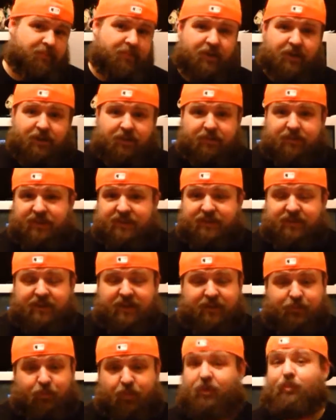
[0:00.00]

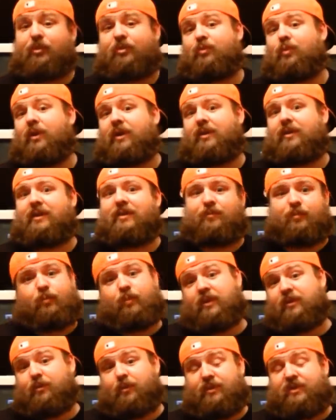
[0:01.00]
That's pretty much
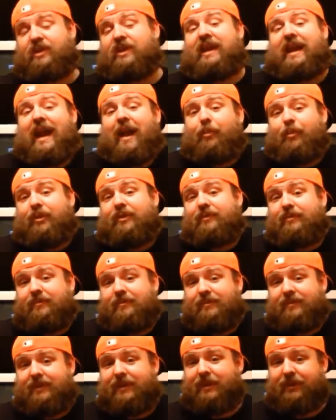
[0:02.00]
that's what's going to
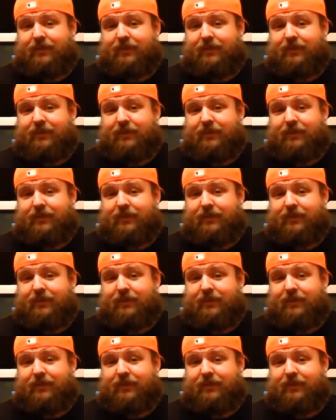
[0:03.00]
happen.